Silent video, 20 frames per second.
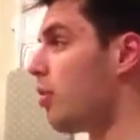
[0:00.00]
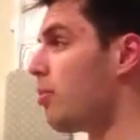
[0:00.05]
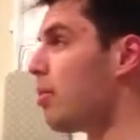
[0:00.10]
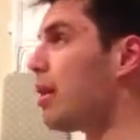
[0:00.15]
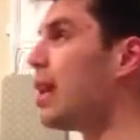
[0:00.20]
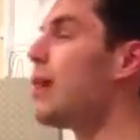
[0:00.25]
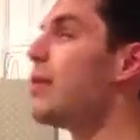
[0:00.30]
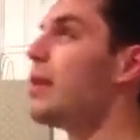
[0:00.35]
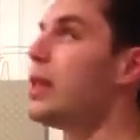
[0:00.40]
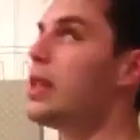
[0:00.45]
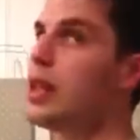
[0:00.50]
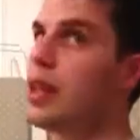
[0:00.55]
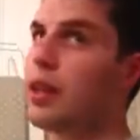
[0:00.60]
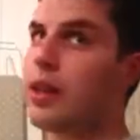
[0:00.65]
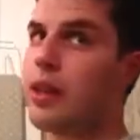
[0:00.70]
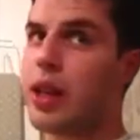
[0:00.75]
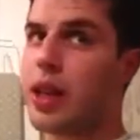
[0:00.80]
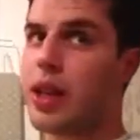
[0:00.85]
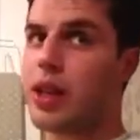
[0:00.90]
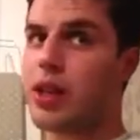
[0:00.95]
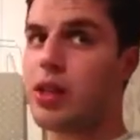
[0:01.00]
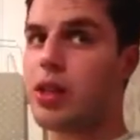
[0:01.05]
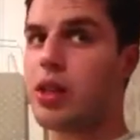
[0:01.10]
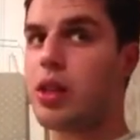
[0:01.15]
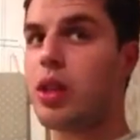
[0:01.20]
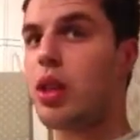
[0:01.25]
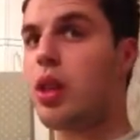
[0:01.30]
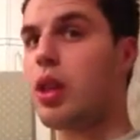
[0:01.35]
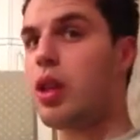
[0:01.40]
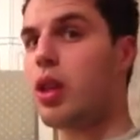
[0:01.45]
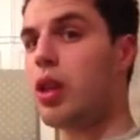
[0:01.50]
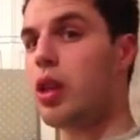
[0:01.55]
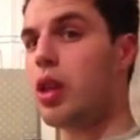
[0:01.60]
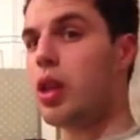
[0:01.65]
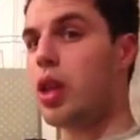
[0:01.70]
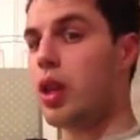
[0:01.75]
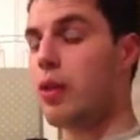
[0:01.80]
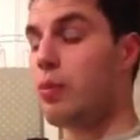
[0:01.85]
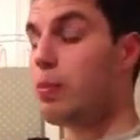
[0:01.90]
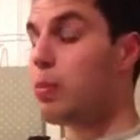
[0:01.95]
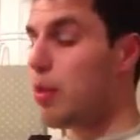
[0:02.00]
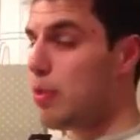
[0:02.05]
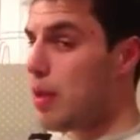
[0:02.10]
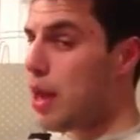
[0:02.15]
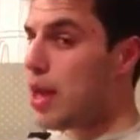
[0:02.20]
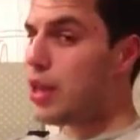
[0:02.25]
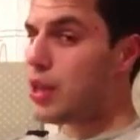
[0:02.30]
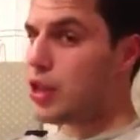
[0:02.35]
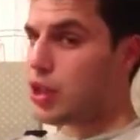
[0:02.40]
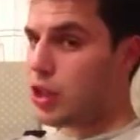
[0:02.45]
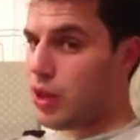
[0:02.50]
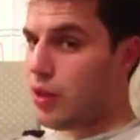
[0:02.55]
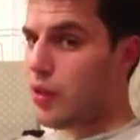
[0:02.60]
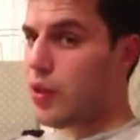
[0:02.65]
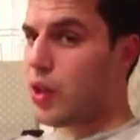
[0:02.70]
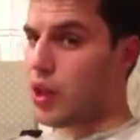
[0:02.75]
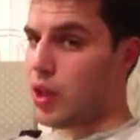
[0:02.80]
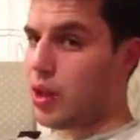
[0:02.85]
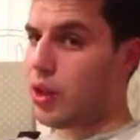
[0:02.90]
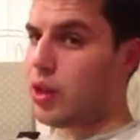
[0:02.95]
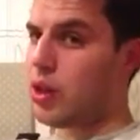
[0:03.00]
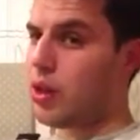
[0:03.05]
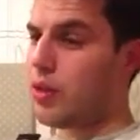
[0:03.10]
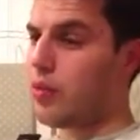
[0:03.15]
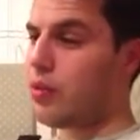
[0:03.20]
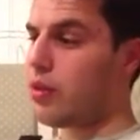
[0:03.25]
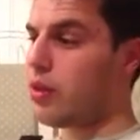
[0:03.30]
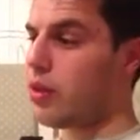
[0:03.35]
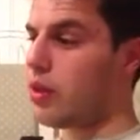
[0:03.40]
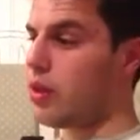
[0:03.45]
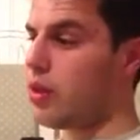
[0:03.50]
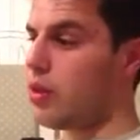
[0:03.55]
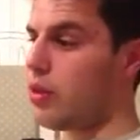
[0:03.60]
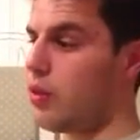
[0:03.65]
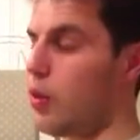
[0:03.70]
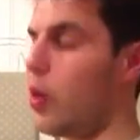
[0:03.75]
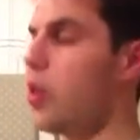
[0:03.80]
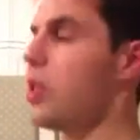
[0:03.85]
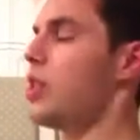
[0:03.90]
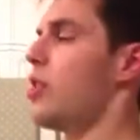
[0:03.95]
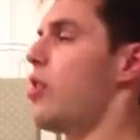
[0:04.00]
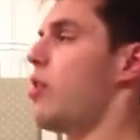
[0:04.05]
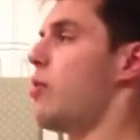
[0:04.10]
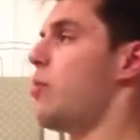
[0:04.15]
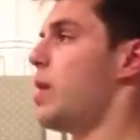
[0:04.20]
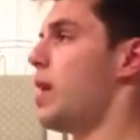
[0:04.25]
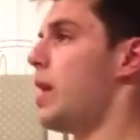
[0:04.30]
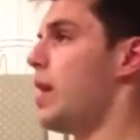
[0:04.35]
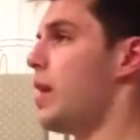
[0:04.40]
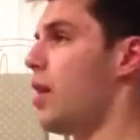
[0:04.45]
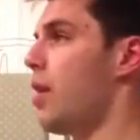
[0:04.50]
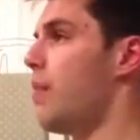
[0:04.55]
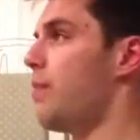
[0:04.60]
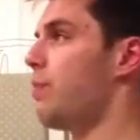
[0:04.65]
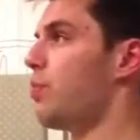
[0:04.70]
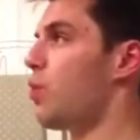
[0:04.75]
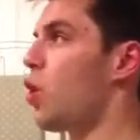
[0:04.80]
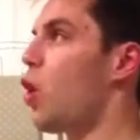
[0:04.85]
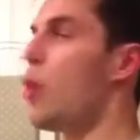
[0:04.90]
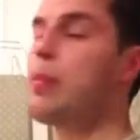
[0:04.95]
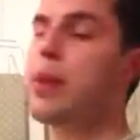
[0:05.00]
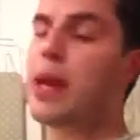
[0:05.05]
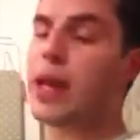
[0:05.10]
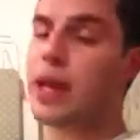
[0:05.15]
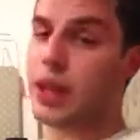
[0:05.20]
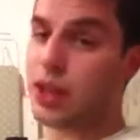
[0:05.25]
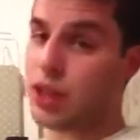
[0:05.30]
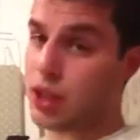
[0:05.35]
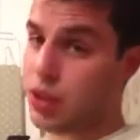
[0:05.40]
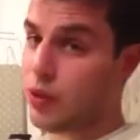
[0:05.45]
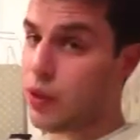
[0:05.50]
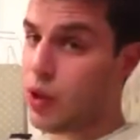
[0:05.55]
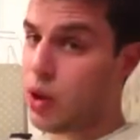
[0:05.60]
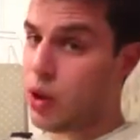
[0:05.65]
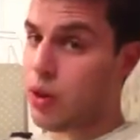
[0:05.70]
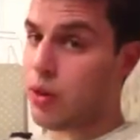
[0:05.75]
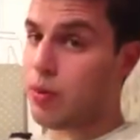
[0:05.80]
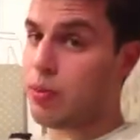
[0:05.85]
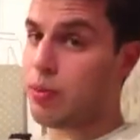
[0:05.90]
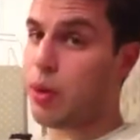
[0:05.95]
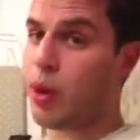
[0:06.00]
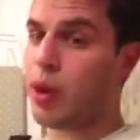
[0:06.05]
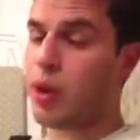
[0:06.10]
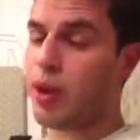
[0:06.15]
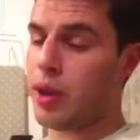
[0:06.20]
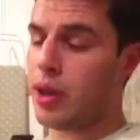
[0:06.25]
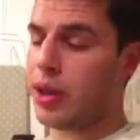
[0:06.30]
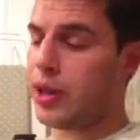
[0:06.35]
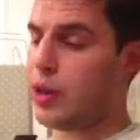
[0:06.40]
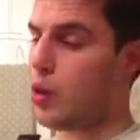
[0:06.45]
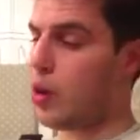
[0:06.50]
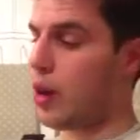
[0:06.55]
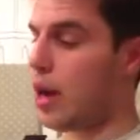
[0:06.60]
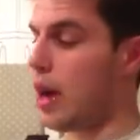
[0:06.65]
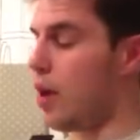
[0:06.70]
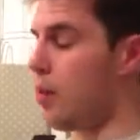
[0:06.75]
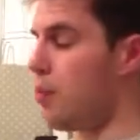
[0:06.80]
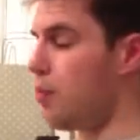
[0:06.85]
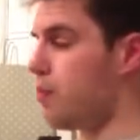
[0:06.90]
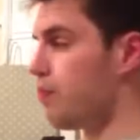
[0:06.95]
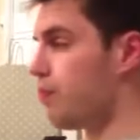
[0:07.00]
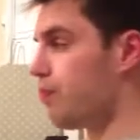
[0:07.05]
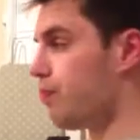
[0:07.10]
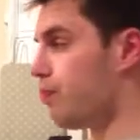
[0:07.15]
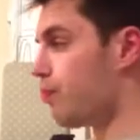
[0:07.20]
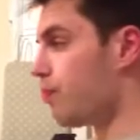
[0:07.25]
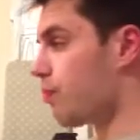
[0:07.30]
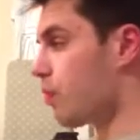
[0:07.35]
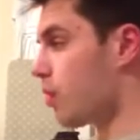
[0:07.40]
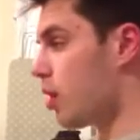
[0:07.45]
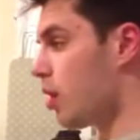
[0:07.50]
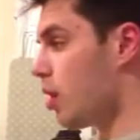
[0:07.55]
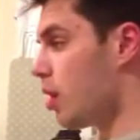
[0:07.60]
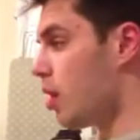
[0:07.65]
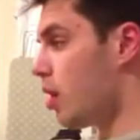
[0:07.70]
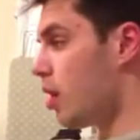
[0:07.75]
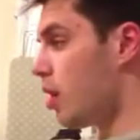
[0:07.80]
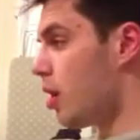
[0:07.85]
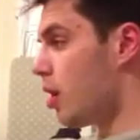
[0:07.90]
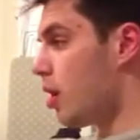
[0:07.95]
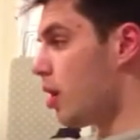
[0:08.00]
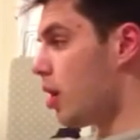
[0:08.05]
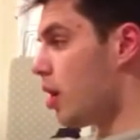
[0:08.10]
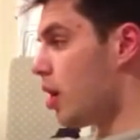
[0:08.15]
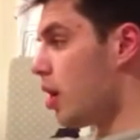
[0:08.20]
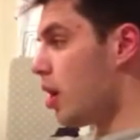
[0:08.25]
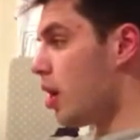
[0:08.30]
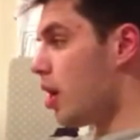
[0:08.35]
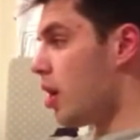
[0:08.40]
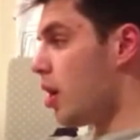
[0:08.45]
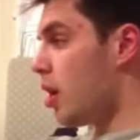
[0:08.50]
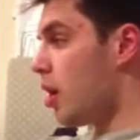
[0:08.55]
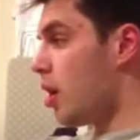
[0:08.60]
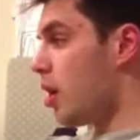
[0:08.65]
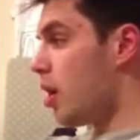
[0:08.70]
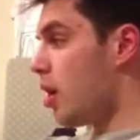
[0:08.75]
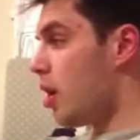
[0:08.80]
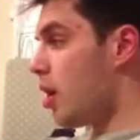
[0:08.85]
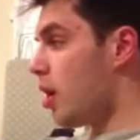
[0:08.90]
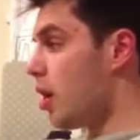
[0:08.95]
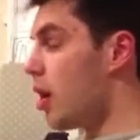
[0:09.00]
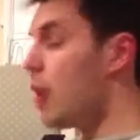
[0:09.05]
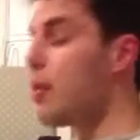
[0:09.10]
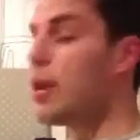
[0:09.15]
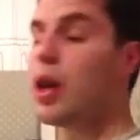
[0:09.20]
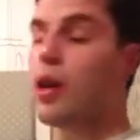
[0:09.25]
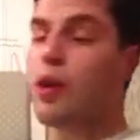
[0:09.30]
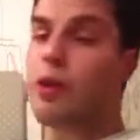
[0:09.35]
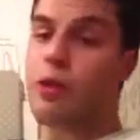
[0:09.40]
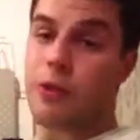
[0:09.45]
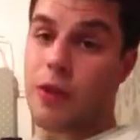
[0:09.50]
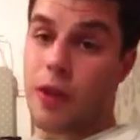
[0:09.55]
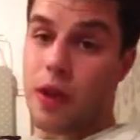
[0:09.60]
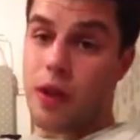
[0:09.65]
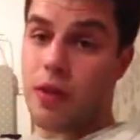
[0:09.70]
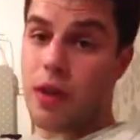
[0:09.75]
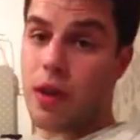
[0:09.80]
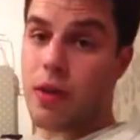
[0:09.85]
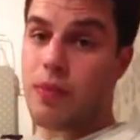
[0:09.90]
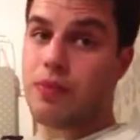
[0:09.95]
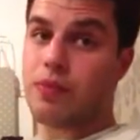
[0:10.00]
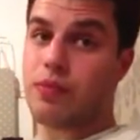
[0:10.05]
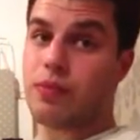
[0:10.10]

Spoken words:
But let me tell you this. If Bermain Stiverne fights Eric Molina, I'm picking Stiverne by early knockout. Let me go further.